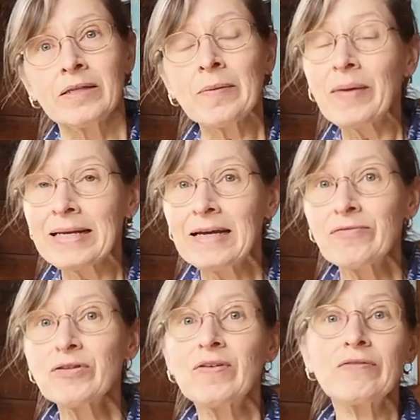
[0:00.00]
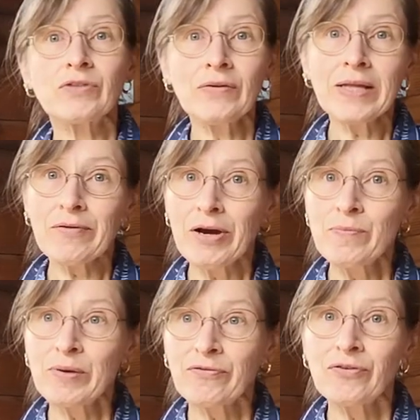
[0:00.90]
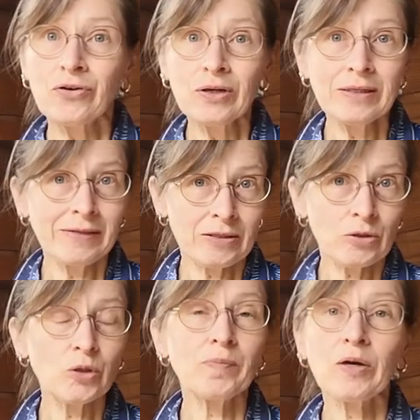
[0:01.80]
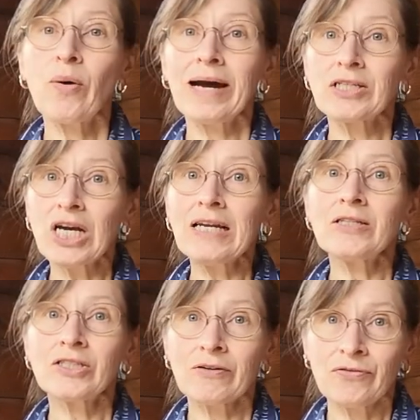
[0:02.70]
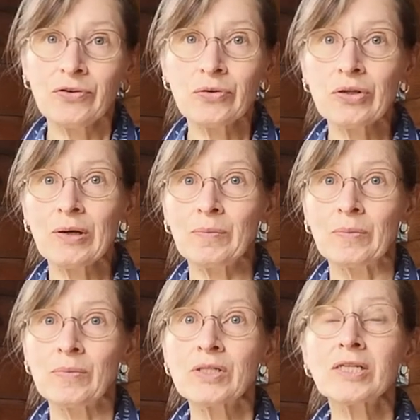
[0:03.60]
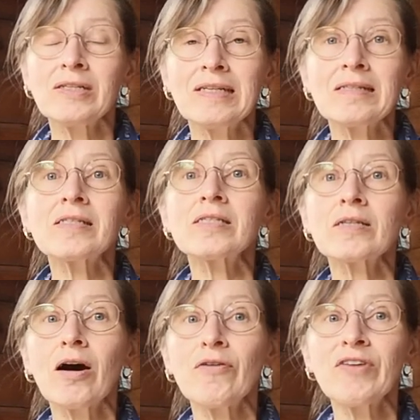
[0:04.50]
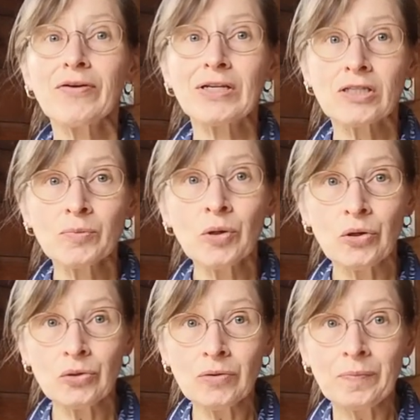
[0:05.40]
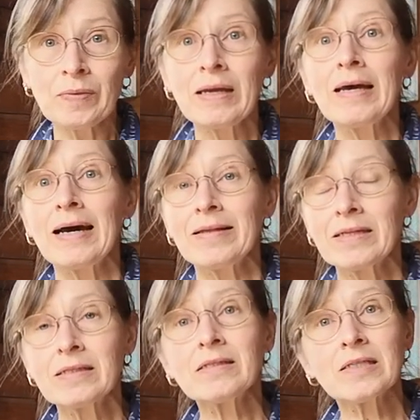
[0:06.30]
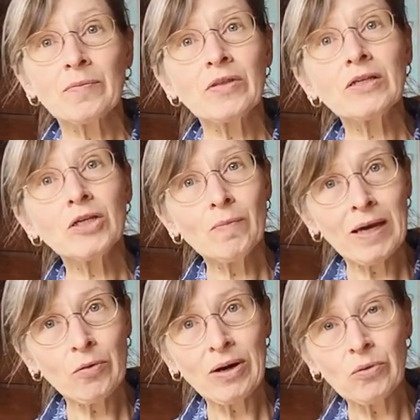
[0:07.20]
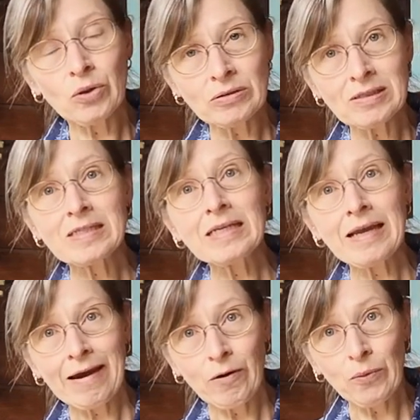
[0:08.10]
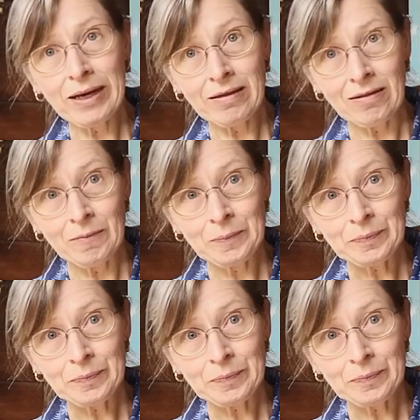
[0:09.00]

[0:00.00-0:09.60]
They may never have lived on their own before, and this could be quite challenging for them. So you need to start very small and this is something you may well want to seek help with.